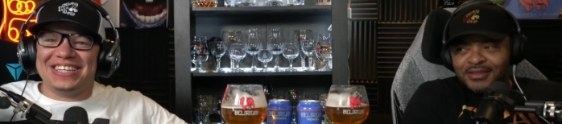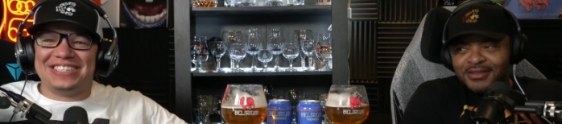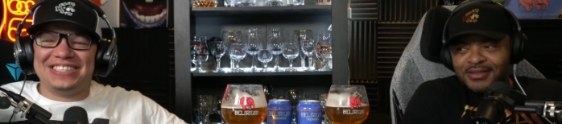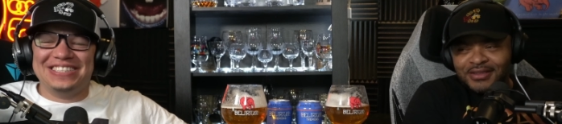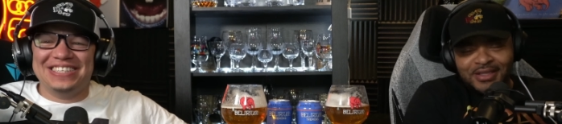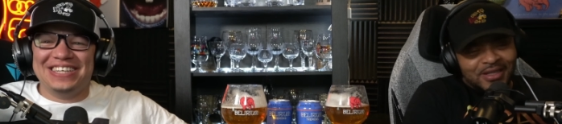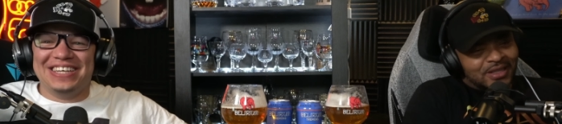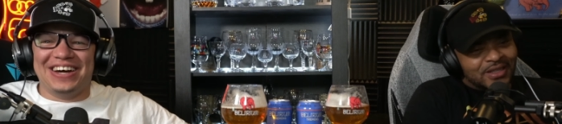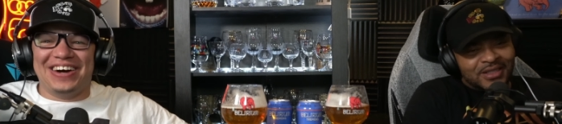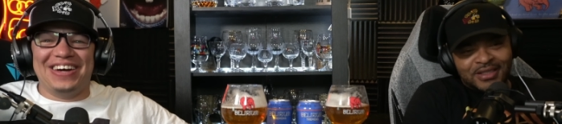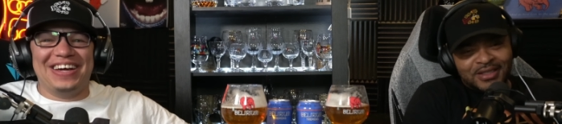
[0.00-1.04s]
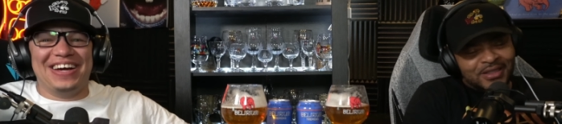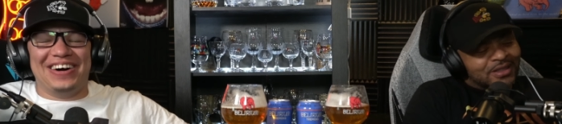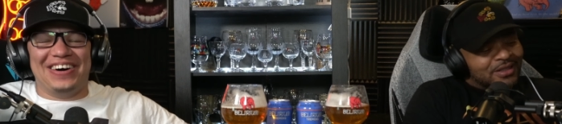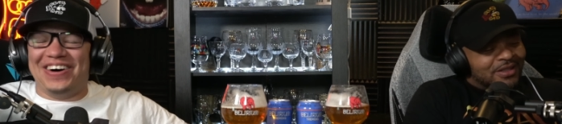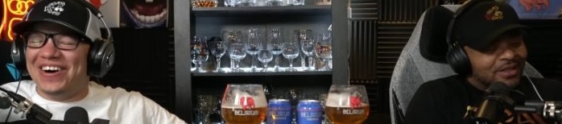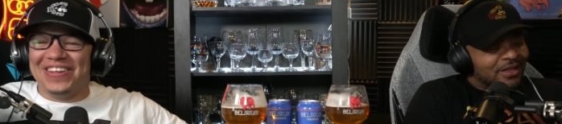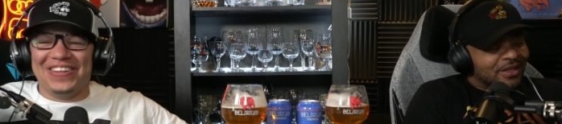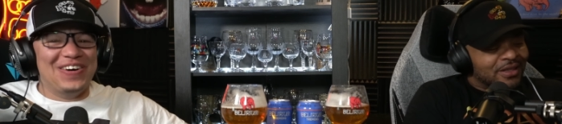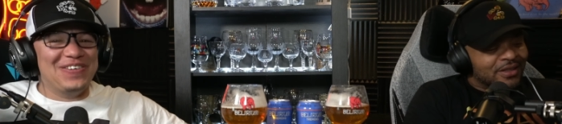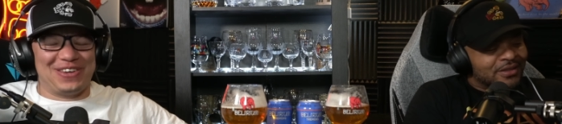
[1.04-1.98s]
Speaker 1: us
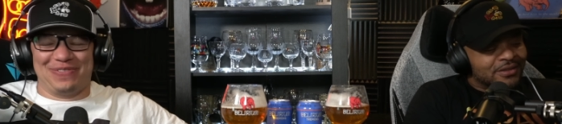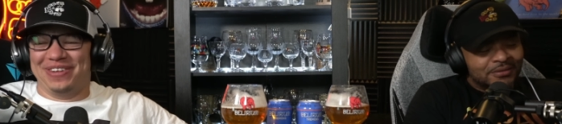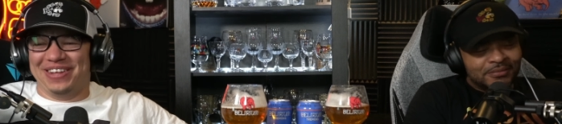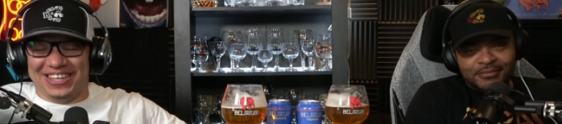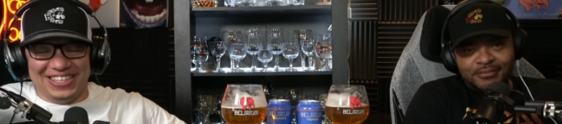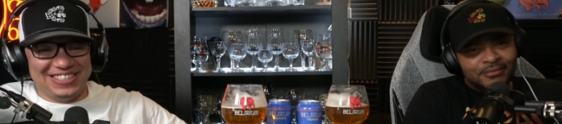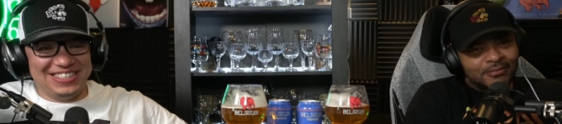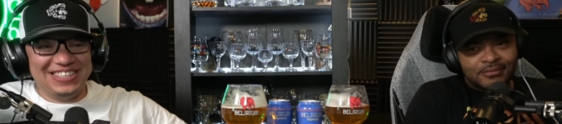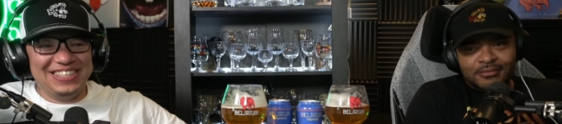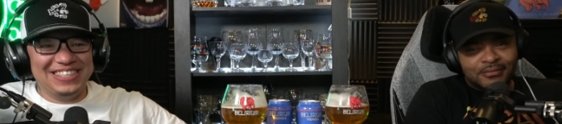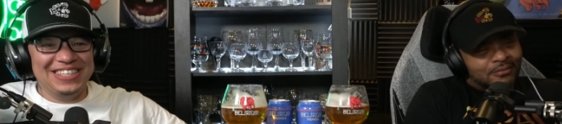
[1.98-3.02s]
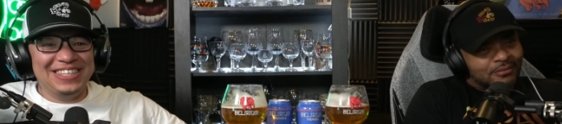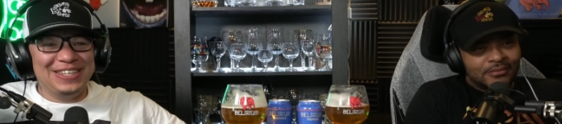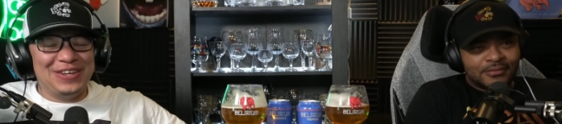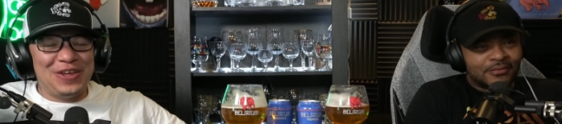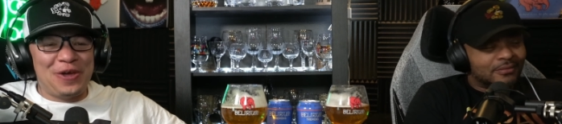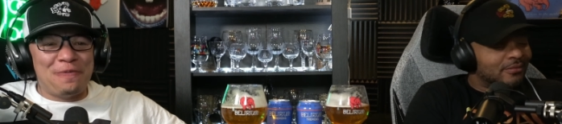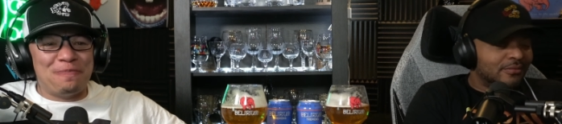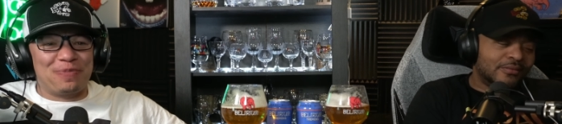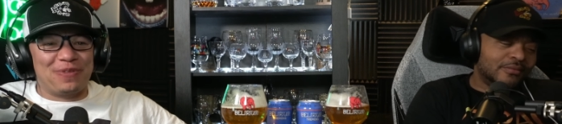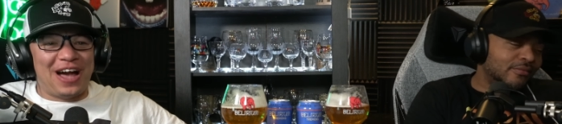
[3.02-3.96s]
all over the place.
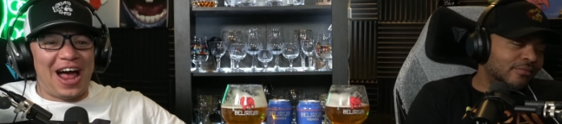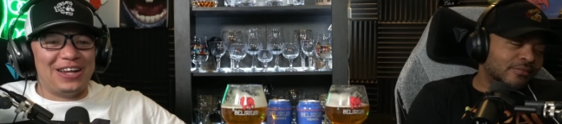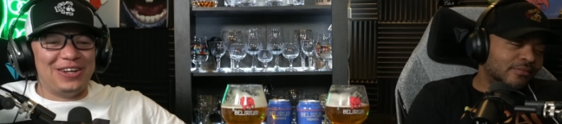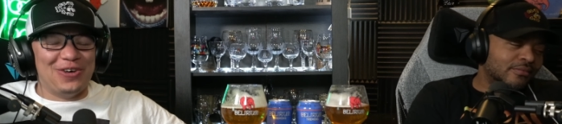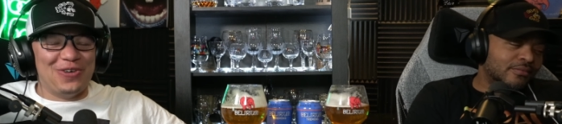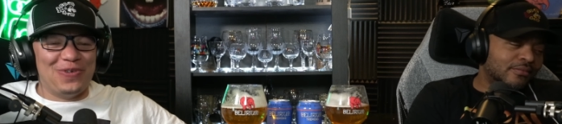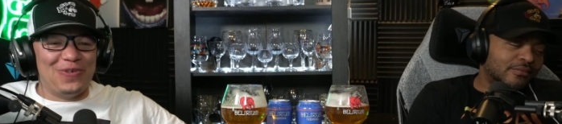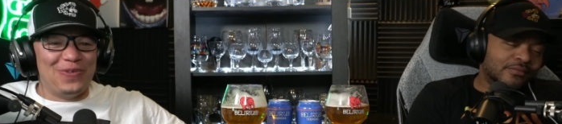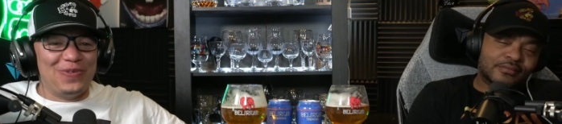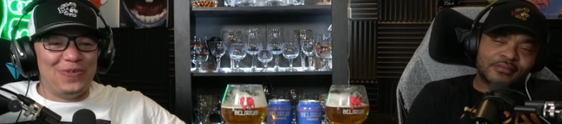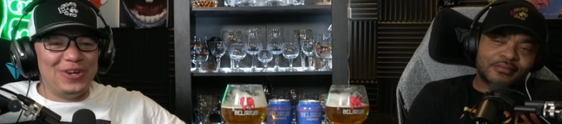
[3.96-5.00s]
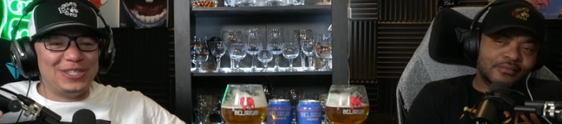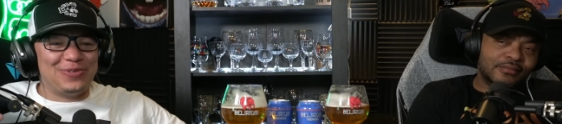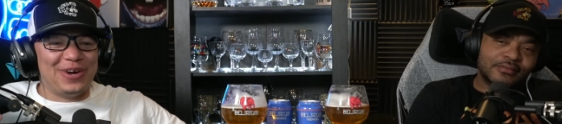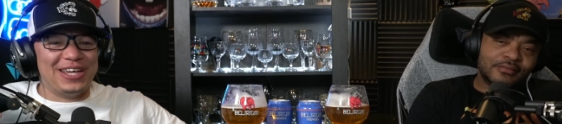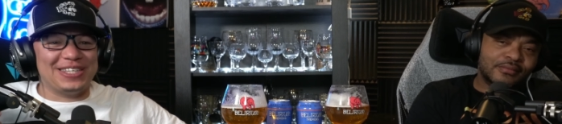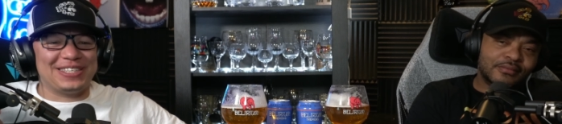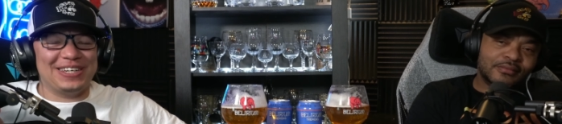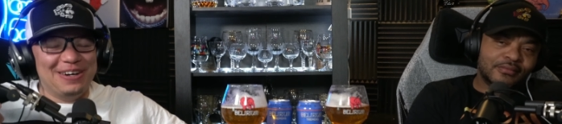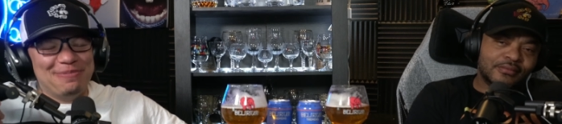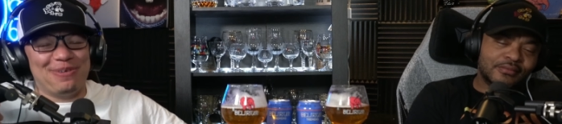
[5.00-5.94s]
I don't know which way is
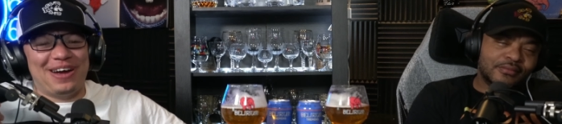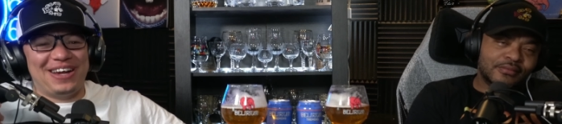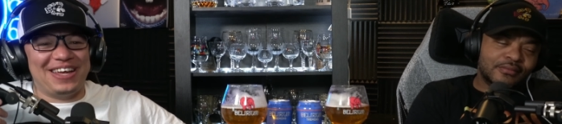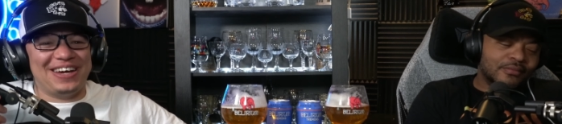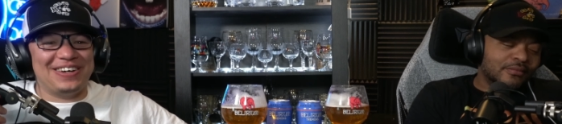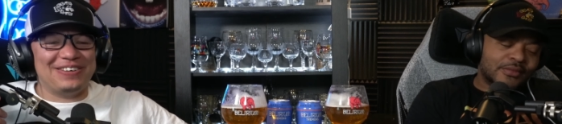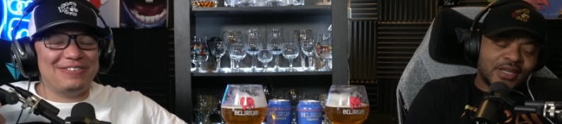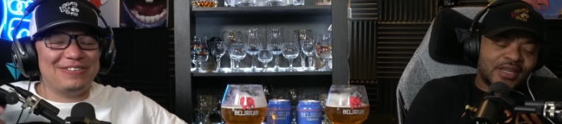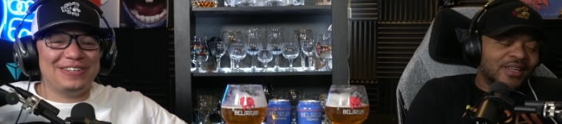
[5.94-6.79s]
up right now.